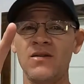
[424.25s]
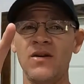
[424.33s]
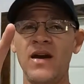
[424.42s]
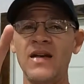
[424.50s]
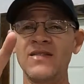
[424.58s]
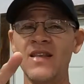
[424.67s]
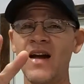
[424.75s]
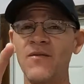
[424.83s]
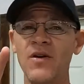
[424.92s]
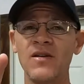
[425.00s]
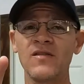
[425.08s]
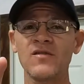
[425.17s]
Okay, it's
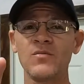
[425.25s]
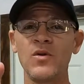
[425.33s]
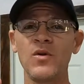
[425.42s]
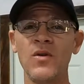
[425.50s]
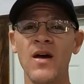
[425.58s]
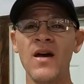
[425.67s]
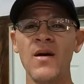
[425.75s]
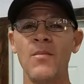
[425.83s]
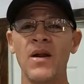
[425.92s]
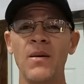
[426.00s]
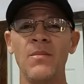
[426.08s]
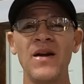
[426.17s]
not very smooth,
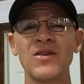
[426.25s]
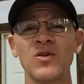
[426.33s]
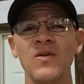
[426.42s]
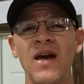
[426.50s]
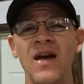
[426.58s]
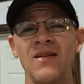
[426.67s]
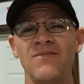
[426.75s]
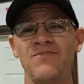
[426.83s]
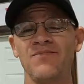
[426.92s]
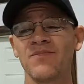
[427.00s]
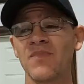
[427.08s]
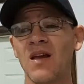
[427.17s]
but I'll bet you
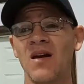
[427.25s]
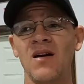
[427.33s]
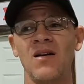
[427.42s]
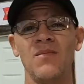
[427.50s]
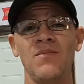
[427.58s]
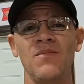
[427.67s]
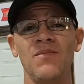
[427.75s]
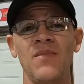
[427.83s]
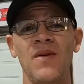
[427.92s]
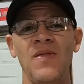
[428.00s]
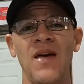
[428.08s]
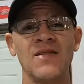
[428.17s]
that
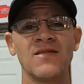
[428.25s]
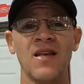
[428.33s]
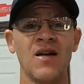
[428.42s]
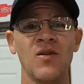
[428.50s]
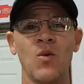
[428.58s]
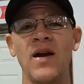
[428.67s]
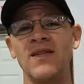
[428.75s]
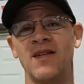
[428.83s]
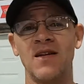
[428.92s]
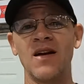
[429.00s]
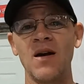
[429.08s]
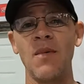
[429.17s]
that's not the way it's
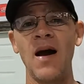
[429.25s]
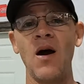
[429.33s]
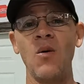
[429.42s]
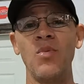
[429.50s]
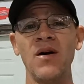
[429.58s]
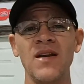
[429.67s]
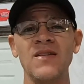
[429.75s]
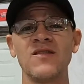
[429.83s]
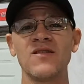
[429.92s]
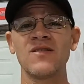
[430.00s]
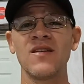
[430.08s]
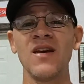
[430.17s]
going to come out. But it
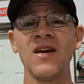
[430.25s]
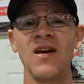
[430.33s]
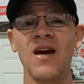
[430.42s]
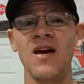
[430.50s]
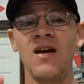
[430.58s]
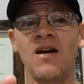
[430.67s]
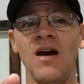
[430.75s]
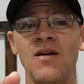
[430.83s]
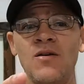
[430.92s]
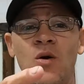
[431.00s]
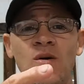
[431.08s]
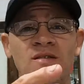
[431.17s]
just, I
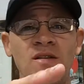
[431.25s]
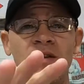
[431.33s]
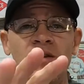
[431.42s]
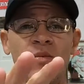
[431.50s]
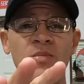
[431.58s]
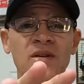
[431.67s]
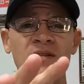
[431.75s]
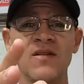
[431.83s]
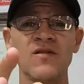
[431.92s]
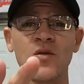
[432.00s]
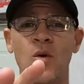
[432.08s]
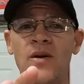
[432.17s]
don't know, it's a little bit
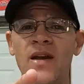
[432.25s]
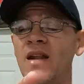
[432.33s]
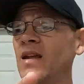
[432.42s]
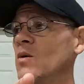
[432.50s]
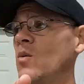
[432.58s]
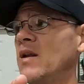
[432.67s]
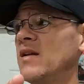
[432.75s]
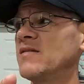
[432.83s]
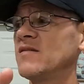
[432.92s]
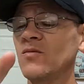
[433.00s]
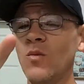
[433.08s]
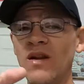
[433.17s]
disorienting when
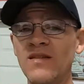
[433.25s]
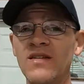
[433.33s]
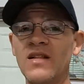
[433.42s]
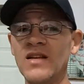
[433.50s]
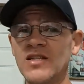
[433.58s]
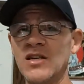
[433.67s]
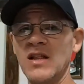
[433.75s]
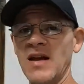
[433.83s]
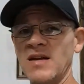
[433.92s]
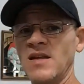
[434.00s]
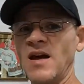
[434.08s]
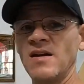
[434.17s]
it's glitchy
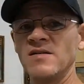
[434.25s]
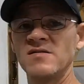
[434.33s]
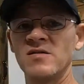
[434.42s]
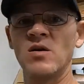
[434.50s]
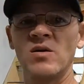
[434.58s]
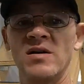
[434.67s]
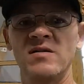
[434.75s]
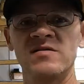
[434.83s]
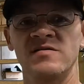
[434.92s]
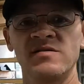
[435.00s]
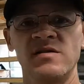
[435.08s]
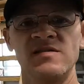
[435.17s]
like that. So
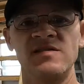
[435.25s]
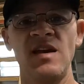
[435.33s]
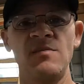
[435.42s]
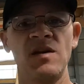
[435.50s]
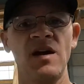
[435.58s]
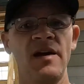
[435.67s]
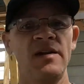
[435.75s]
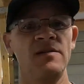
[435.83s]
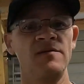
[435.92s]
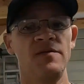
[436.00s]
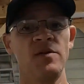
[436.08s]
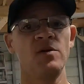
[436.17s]
here's the same kind
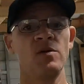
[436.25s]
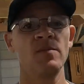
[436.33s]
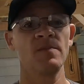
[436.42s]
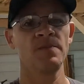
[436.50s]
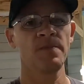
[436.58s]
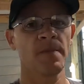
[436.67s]
of view.